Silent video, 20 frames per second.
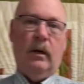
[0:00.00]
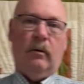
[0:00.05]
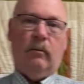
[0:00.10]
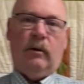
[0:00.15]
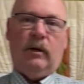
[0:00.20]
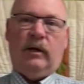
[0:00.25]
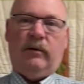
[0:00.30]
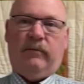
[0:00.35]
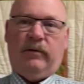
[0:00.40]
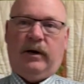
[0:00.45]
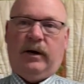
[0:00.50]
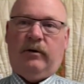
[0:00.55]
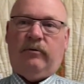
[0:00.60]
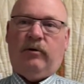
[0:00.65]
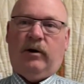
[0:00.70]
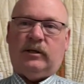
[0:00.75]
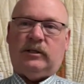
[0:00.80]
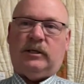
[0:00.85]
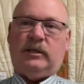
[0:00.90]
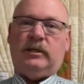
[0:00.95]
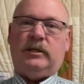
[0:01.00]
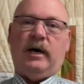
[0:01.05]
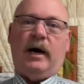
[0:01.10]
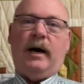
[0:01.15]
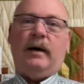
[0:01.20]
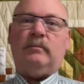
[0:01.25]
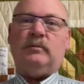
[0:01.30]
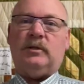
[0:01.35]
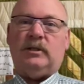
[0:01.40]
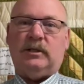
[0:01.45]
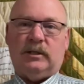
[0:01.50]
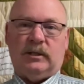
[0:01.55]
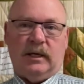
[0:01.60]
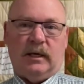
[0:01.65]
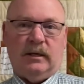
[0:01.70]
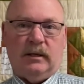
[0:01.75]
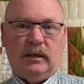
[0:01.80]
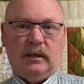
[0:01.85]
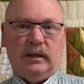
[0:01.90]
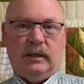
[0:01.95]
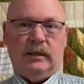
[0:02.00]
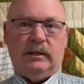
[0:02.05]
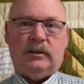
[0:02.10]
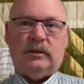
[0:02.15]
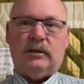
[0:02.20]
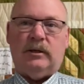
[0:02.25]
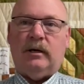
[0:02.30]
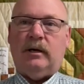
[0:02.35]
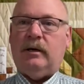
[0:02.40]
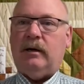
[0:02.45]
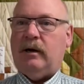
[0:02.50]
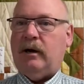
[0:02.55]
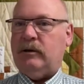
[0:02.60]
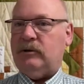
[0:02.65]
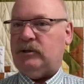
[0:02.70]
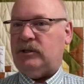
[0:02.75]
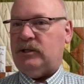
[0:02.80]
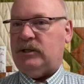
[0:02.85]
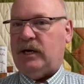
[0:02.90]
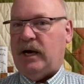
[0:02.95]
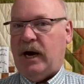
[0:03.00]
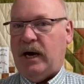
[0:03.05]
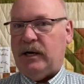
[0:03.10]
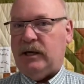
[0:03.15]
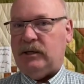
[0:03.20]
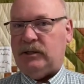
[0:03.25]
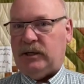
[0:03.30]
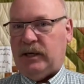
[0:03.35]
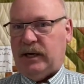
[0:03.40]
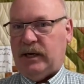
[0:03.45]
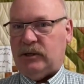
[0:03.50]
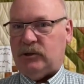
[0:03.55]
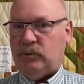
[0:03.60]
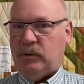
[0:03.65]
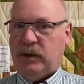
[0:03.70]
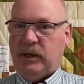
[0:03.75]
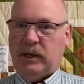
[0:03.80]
We live in interesting times, to say the least. Our society says we